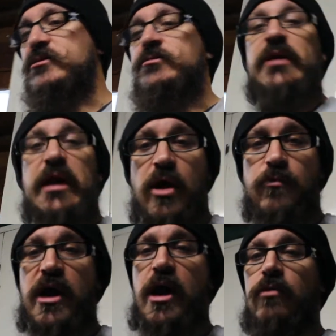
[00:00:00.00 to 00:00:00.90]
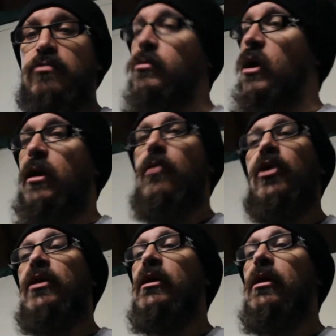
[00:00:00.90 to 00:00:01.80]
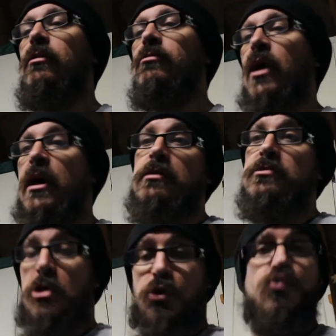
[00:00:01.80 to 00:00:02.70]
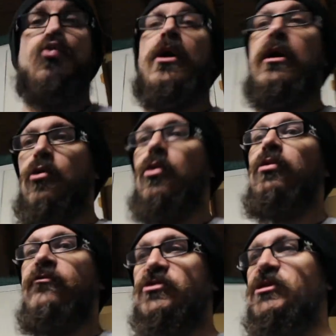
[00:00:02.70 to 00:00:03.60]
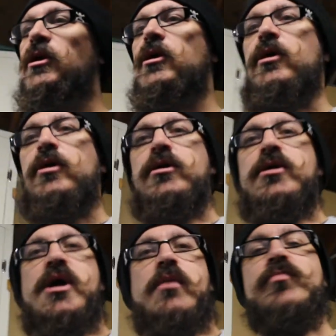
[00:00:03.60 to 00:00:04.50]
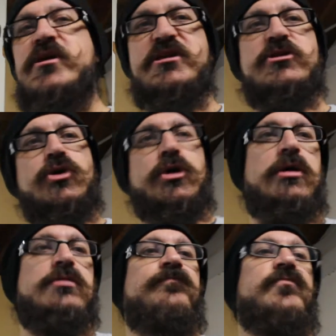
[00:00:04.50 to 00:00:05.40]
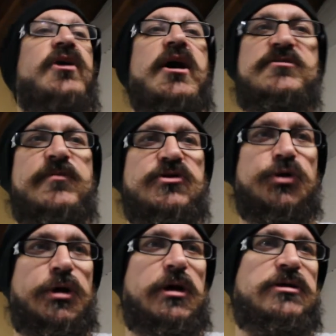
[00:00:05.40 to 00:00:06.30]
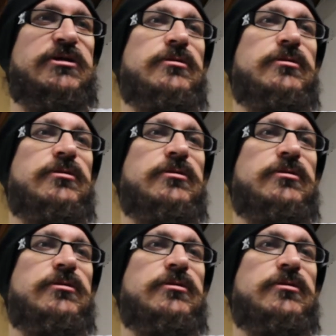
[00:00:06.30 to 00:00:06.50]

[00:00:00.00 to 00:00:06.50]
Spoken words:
He helped me out. I got what I needed. And they're great coilovers. BCs are good. Godspeeds are good.